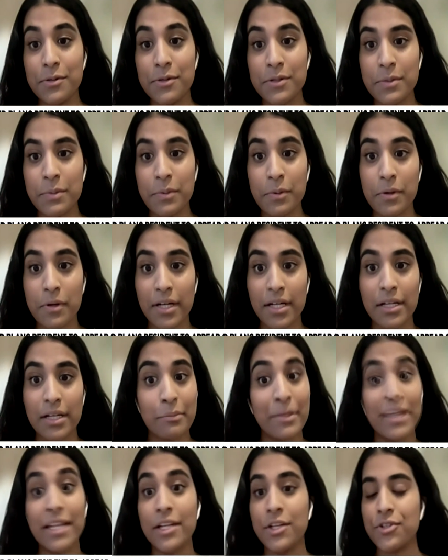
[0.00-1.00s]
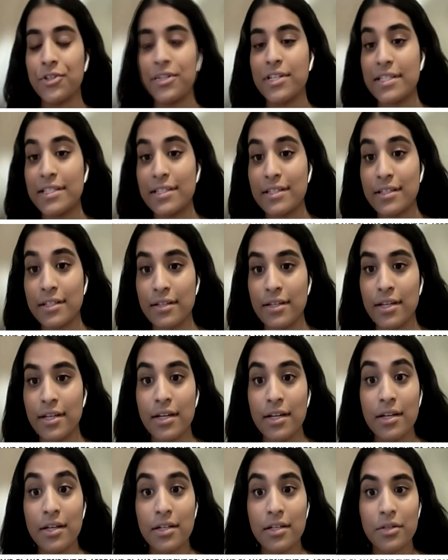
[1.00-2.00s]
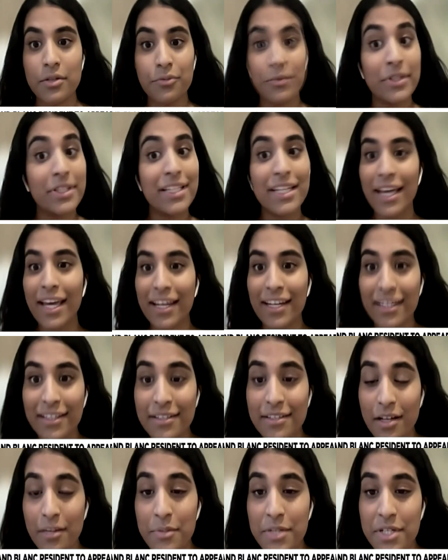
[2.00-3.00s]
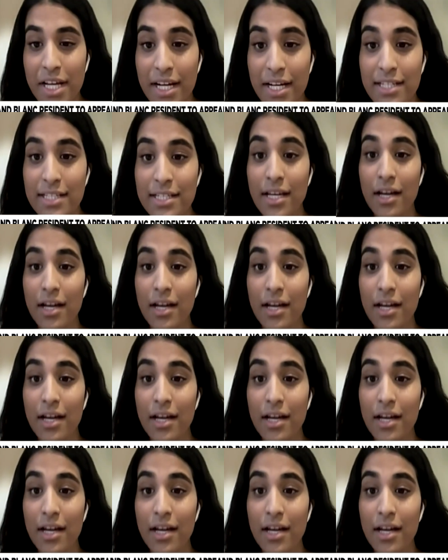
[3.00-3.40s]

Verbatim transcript: support my interests in really any subject.